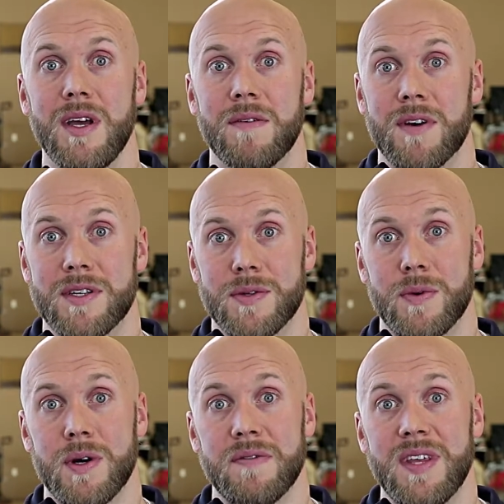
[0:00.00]
versus
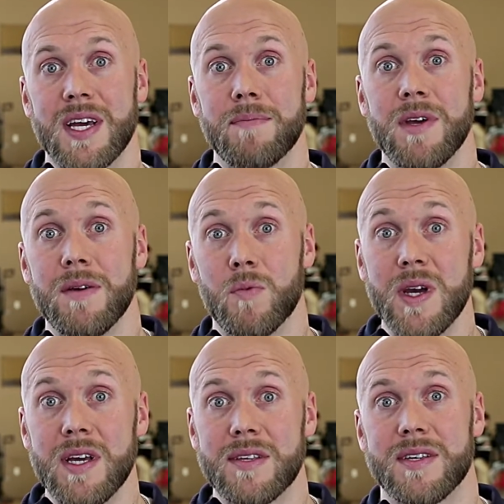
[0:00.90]
what would have taken me
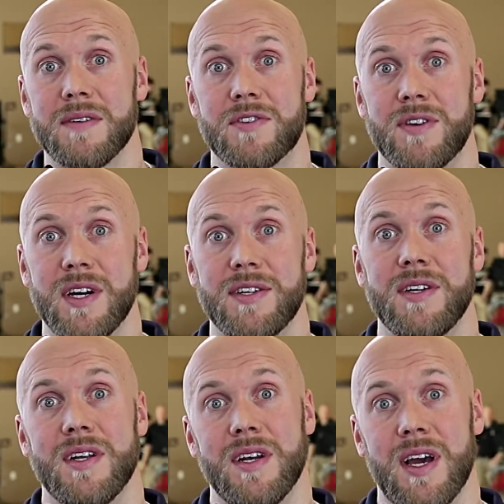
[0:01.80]
weeks of
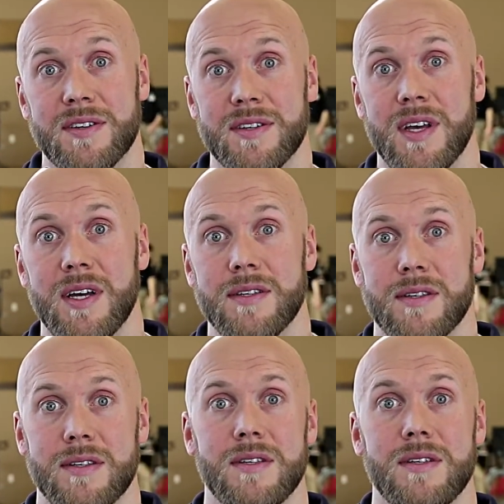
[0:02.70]
stretching and exercises.